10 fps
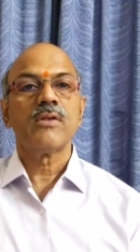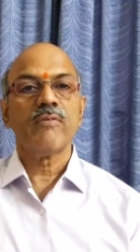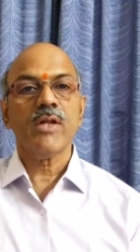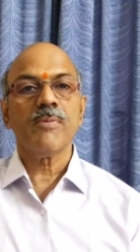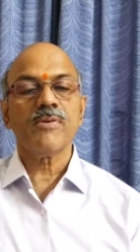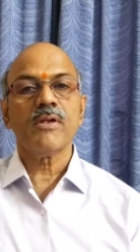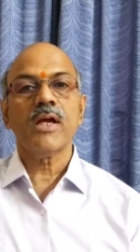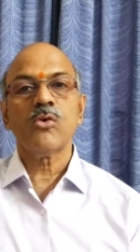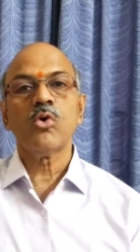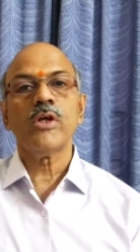70%
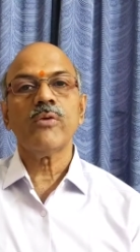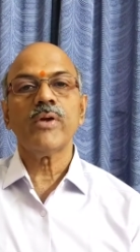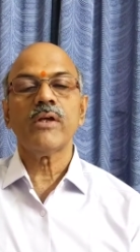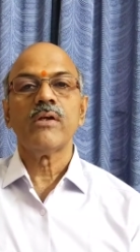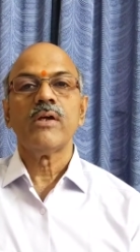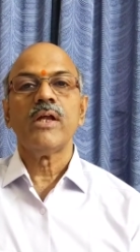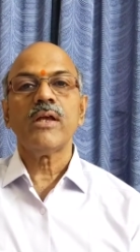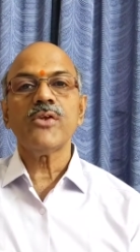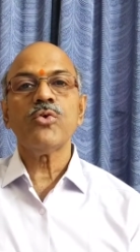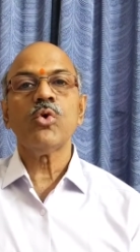can go to equity. In
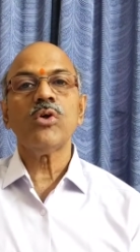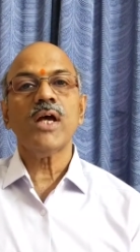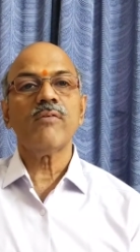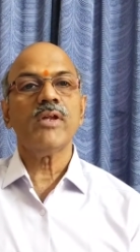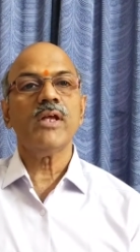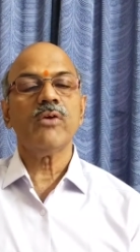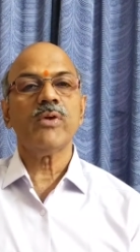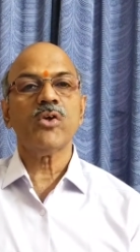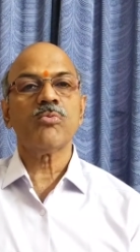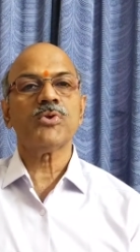case you don't have any
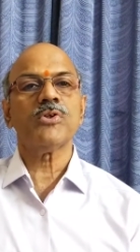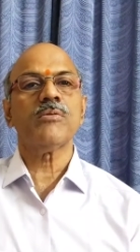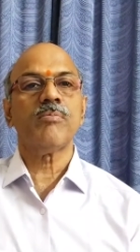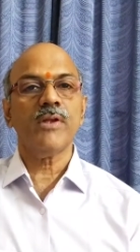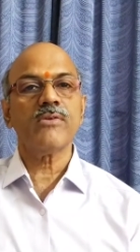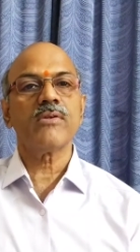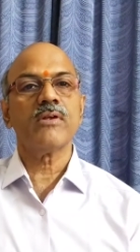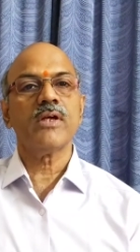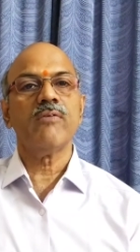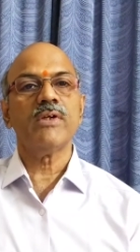equity exposure, please
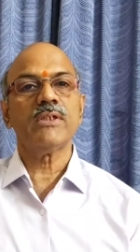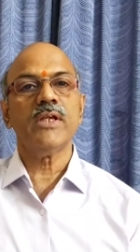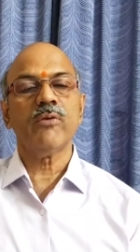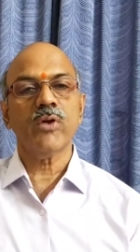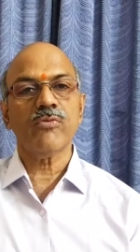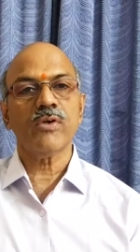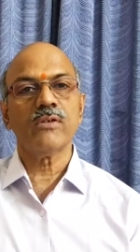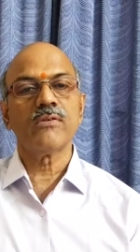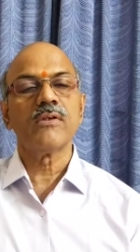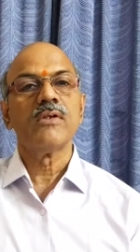invest in equity
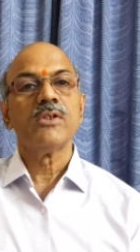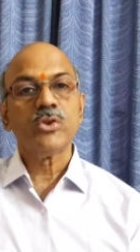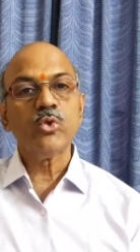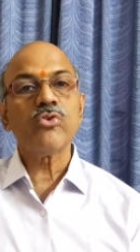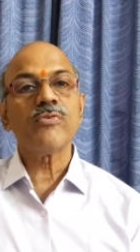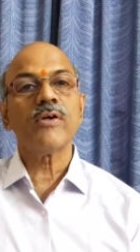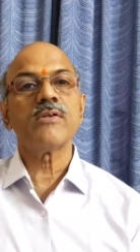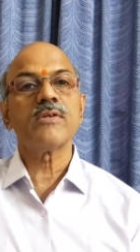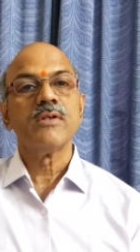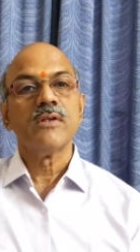funds. Choose the
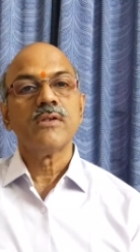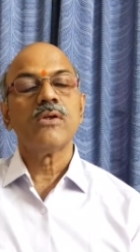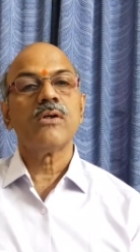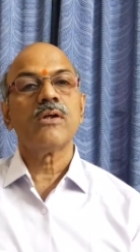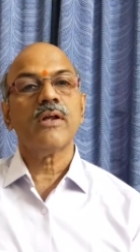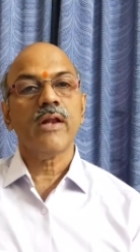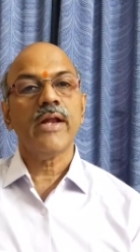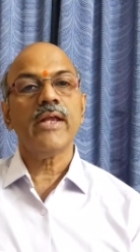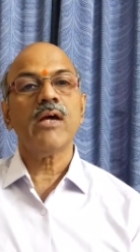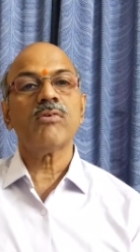funds. The
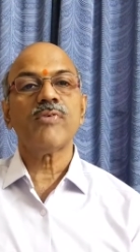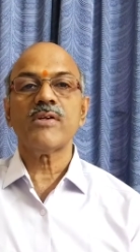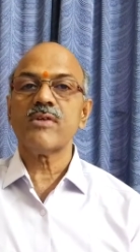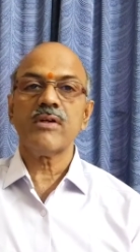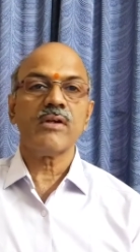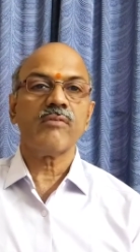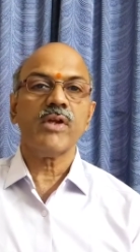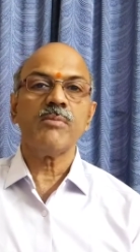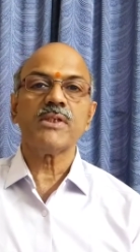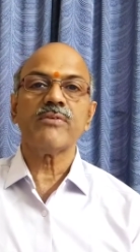rating of the funds are
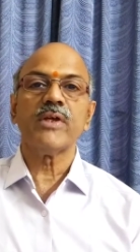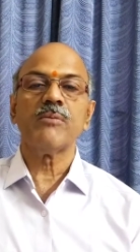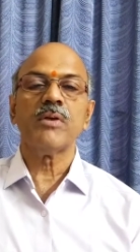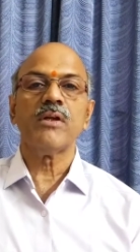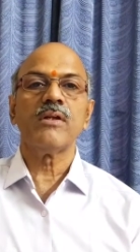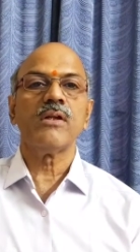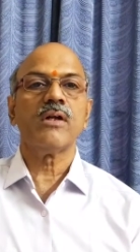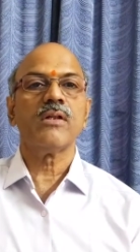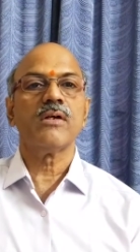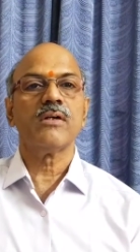very much available in
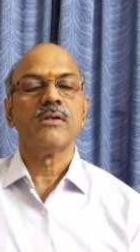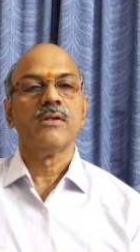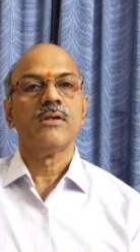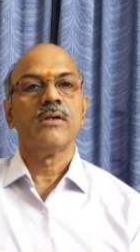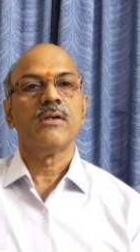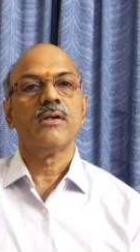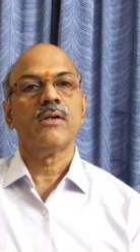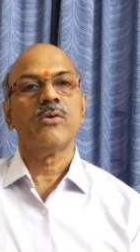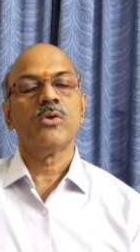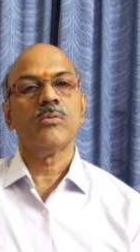all the
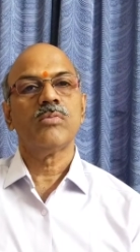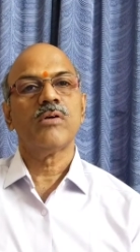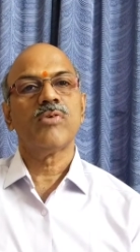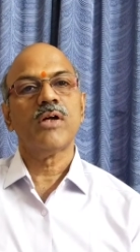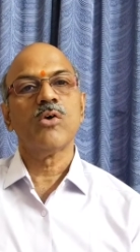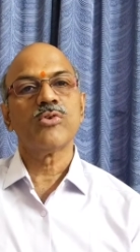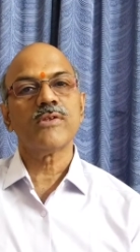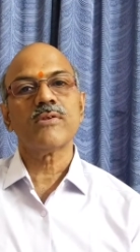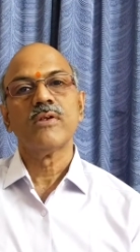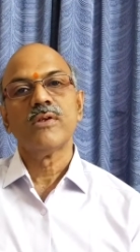fund
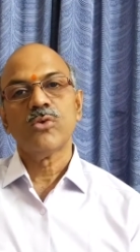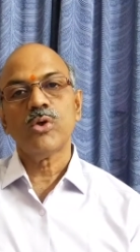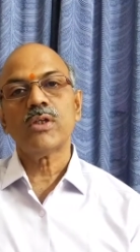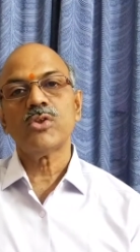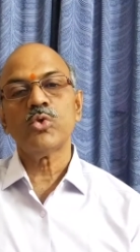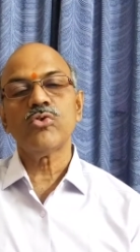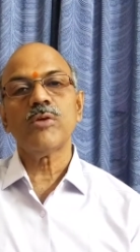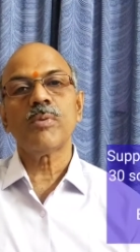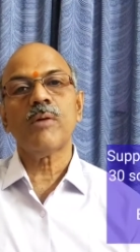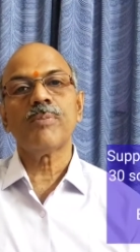houses, so you can choose
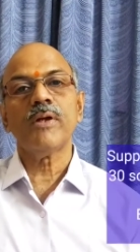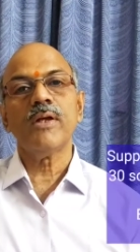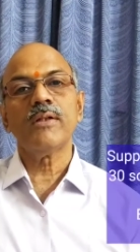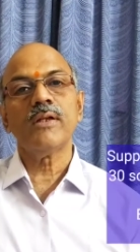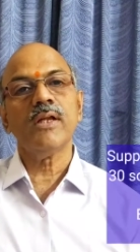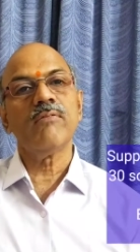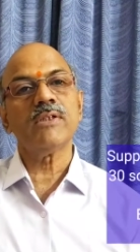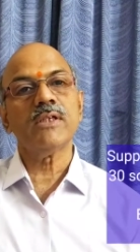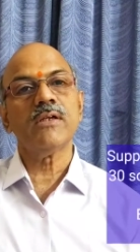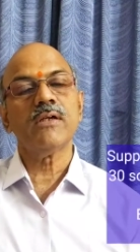it properly and then
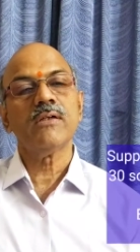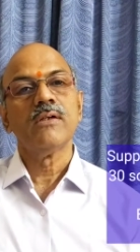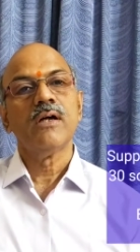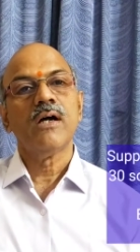invest in a